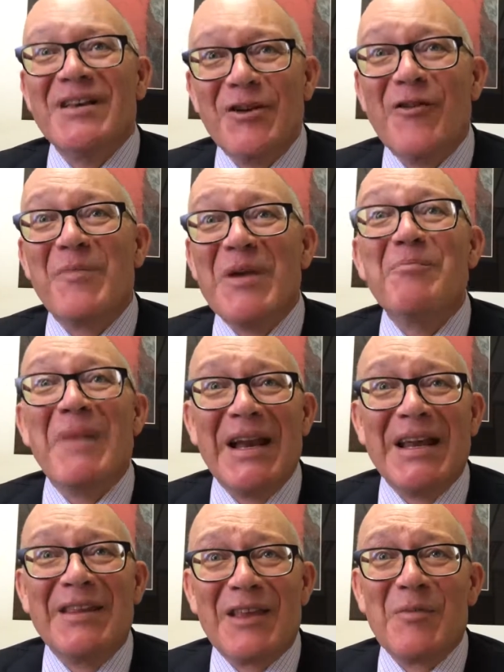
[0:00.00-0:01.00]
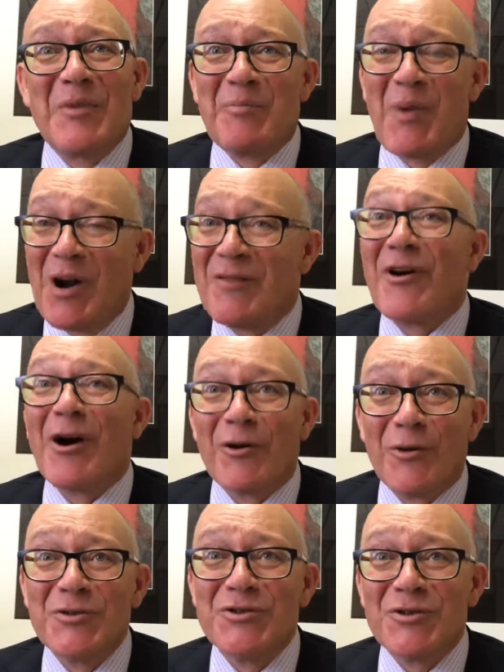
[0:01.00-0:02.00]
there have been many that have been part of our
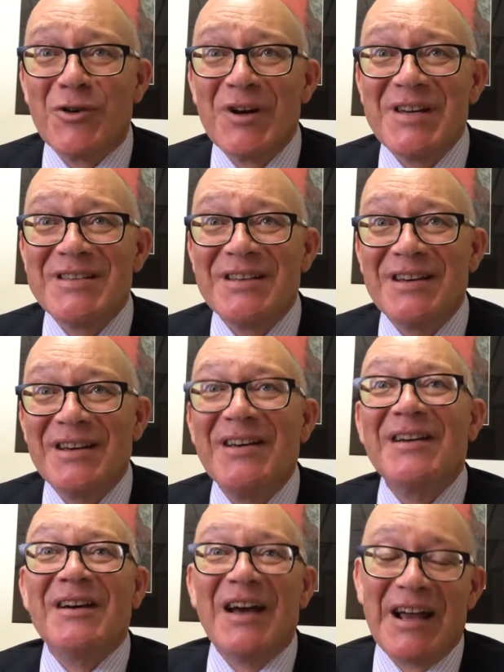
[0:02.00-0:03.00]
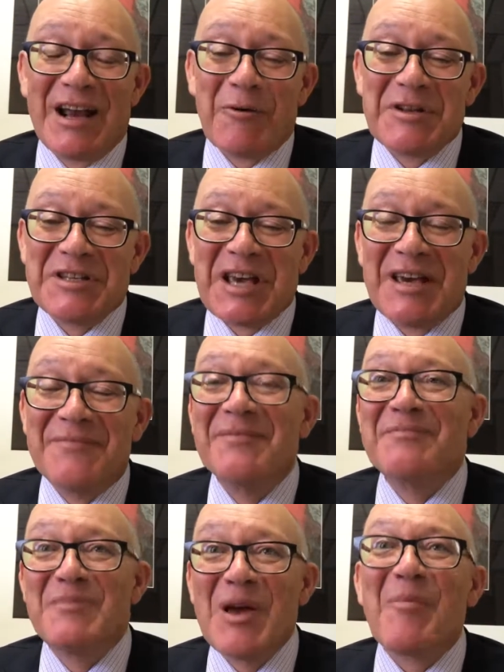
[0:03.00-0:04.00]
own stories, and I would say
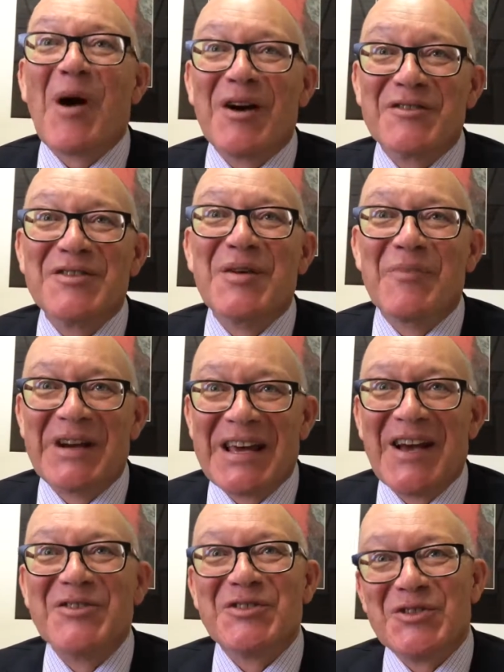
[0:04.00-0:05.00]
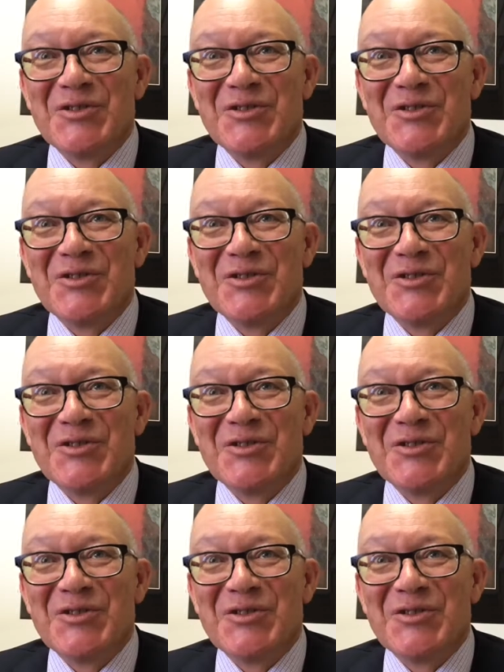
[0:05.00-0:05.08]
be a part of somebody else's